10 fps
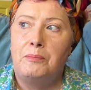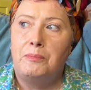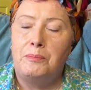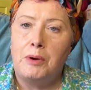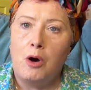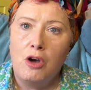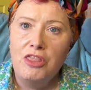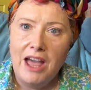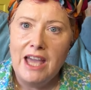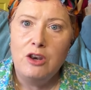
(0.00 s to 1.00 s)
But on
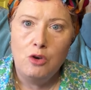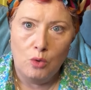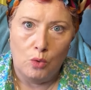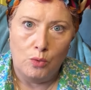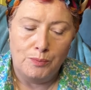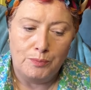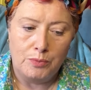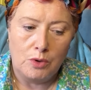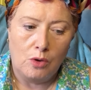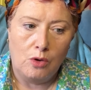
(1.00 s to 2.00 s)
that note,
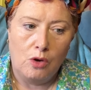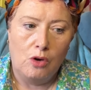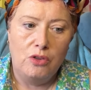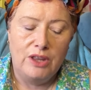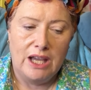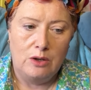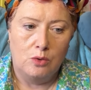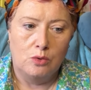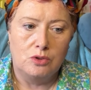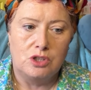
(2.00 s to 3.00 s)

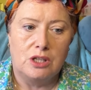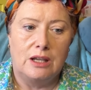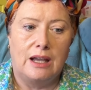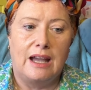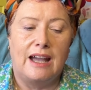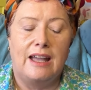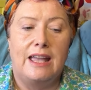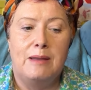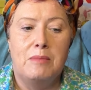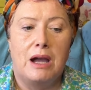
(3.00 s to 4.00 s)

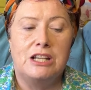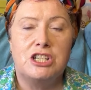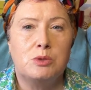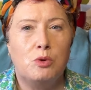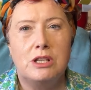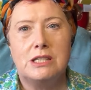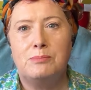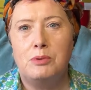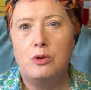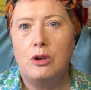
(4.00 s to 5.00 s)
I just want to
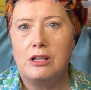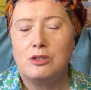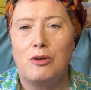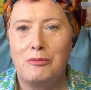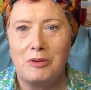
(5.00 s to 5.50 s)
put a sort of